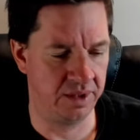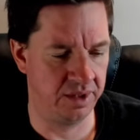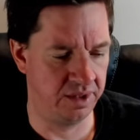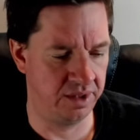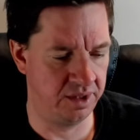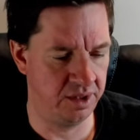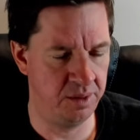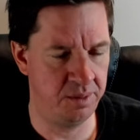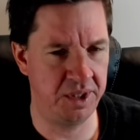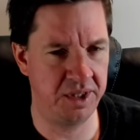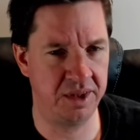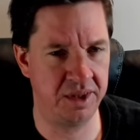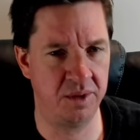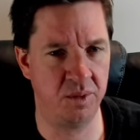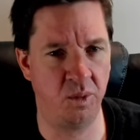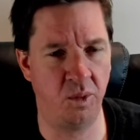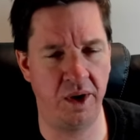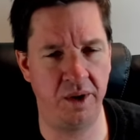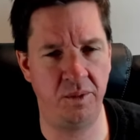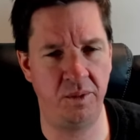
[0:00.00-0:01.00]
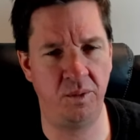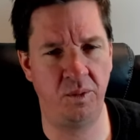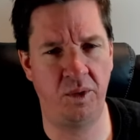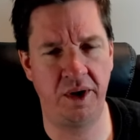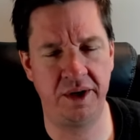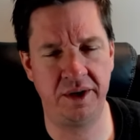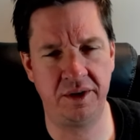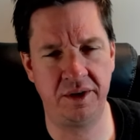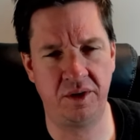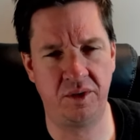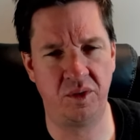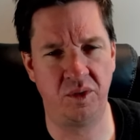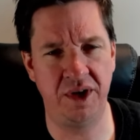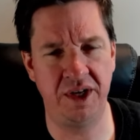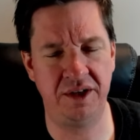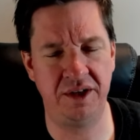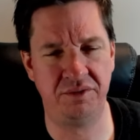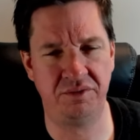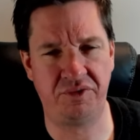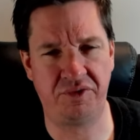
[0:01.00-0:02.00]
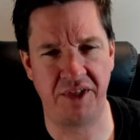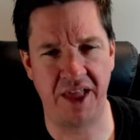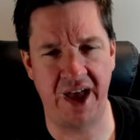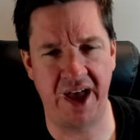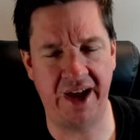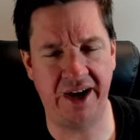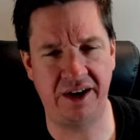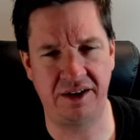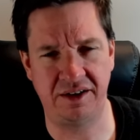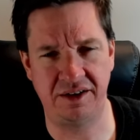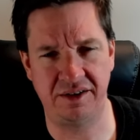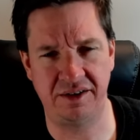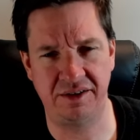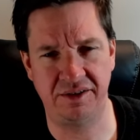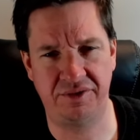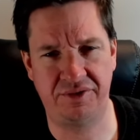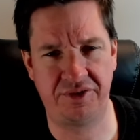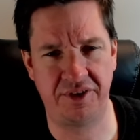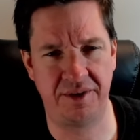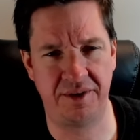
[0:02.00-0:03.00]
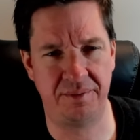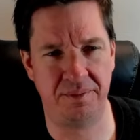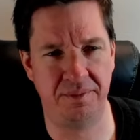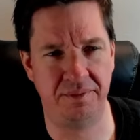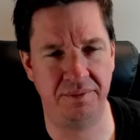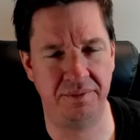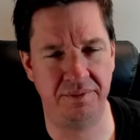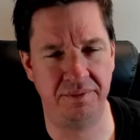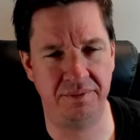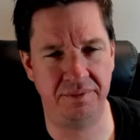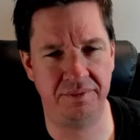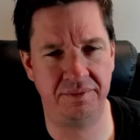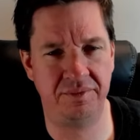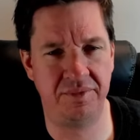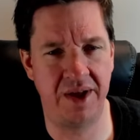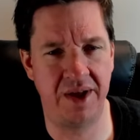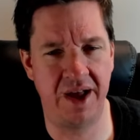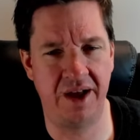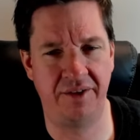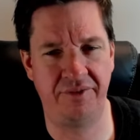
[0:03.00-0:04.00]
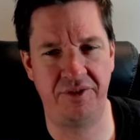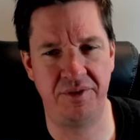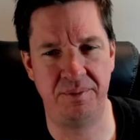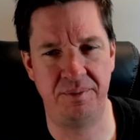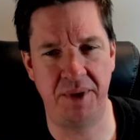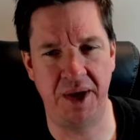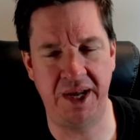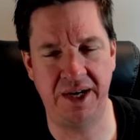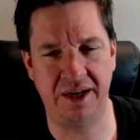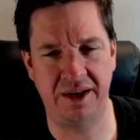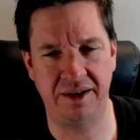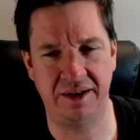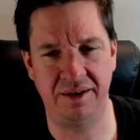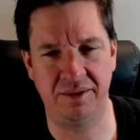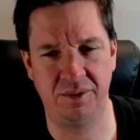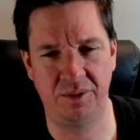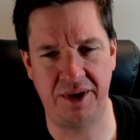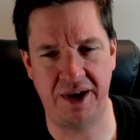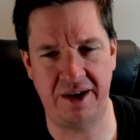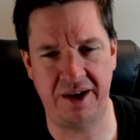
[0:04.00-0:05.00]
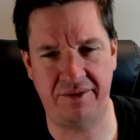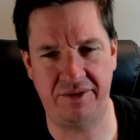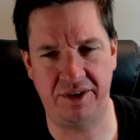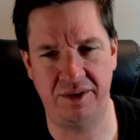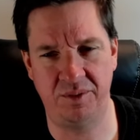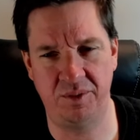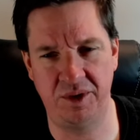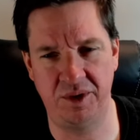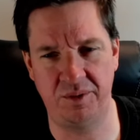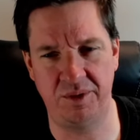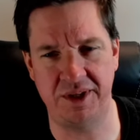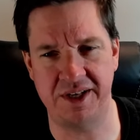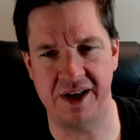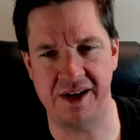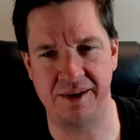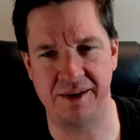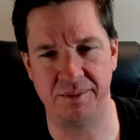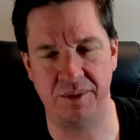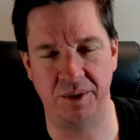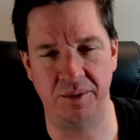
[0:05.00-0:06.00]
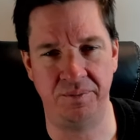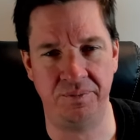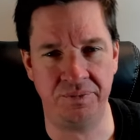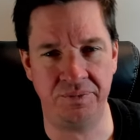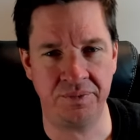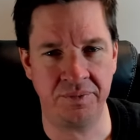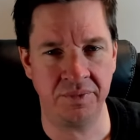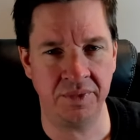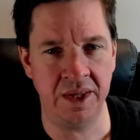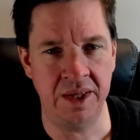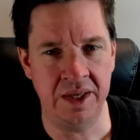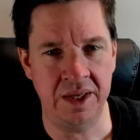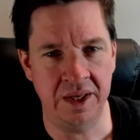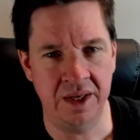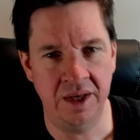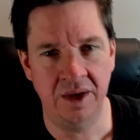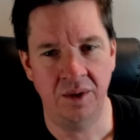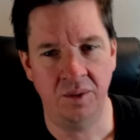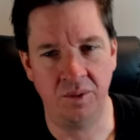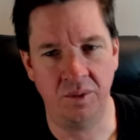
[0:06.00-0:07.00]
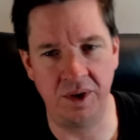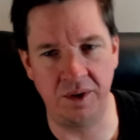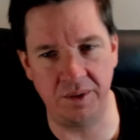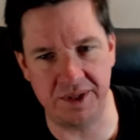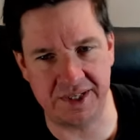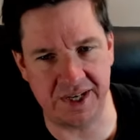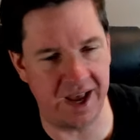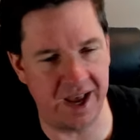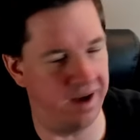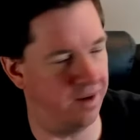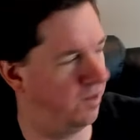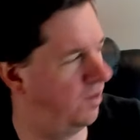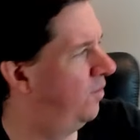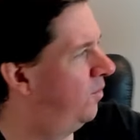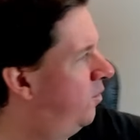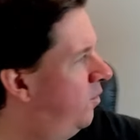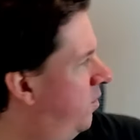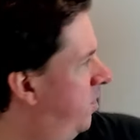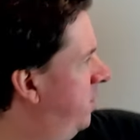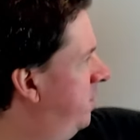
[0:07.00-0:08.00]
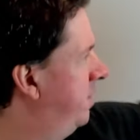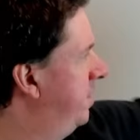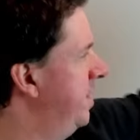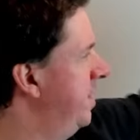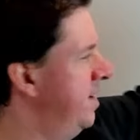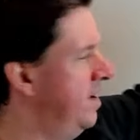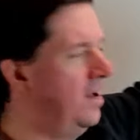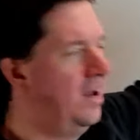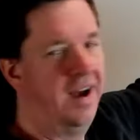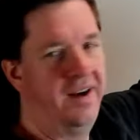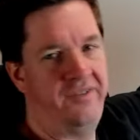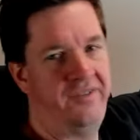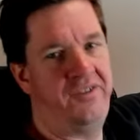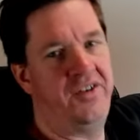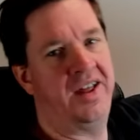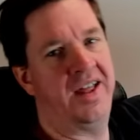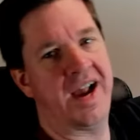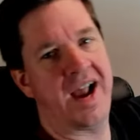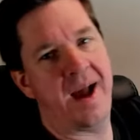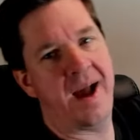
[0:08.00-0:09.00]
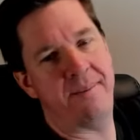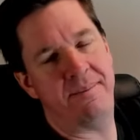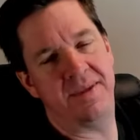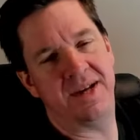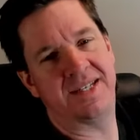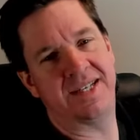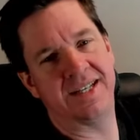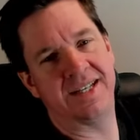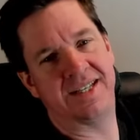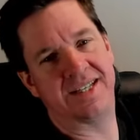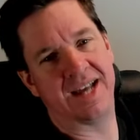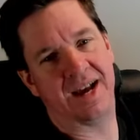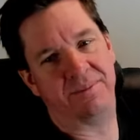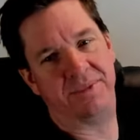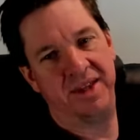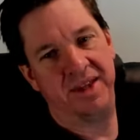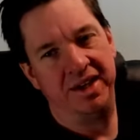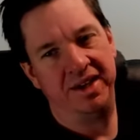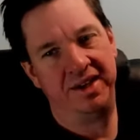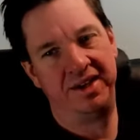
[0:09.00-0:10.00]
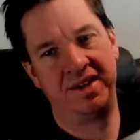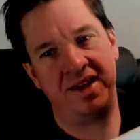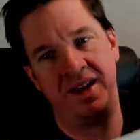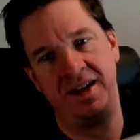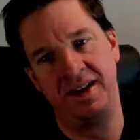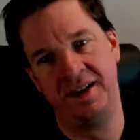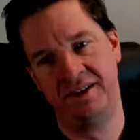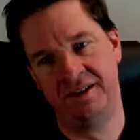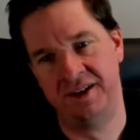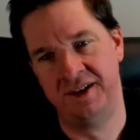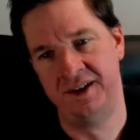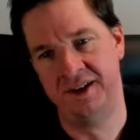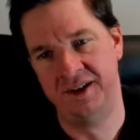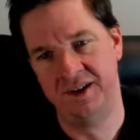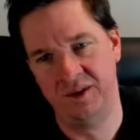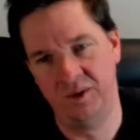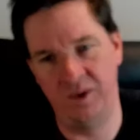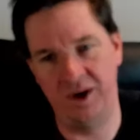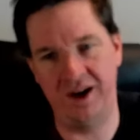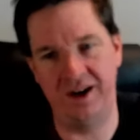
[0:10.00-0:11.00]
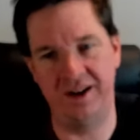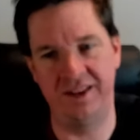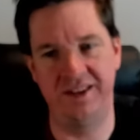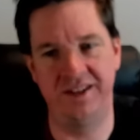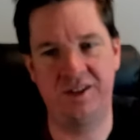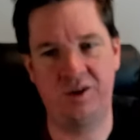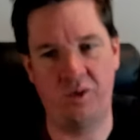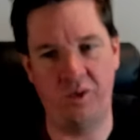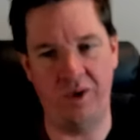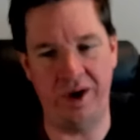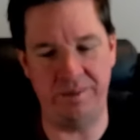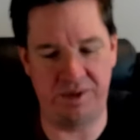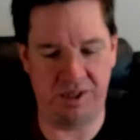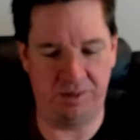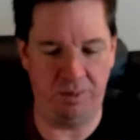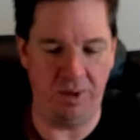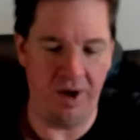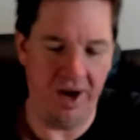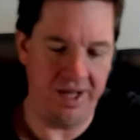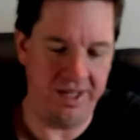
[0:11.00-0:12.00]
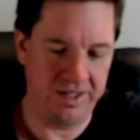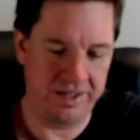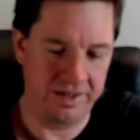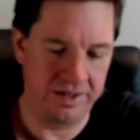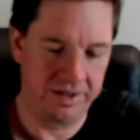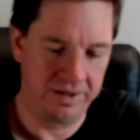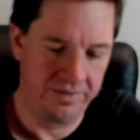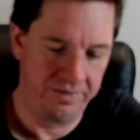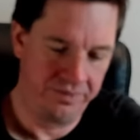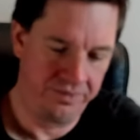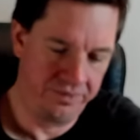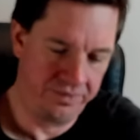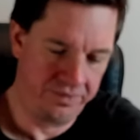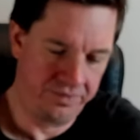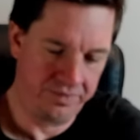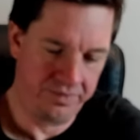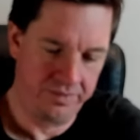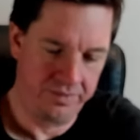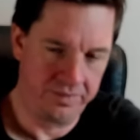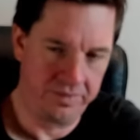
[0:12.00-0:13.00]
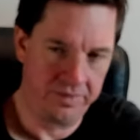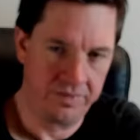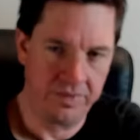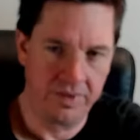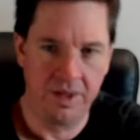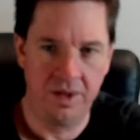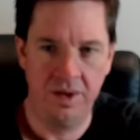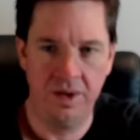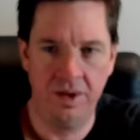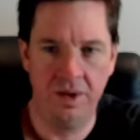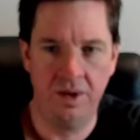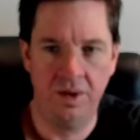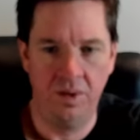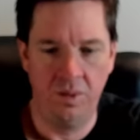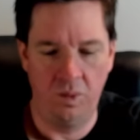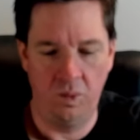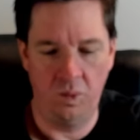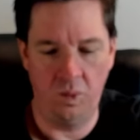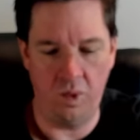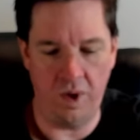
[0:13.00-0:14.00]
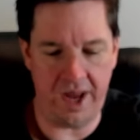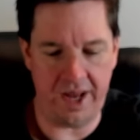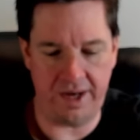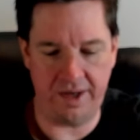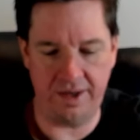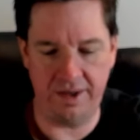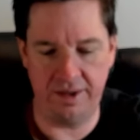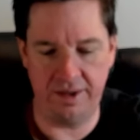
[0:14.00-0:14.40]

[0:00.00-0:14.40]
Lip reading: You mean the one green flyer from Alpha Beta or whatever? What are we talking about? What are we talking about? I feel like I'm missing something. Where are the Scrib sprites? What?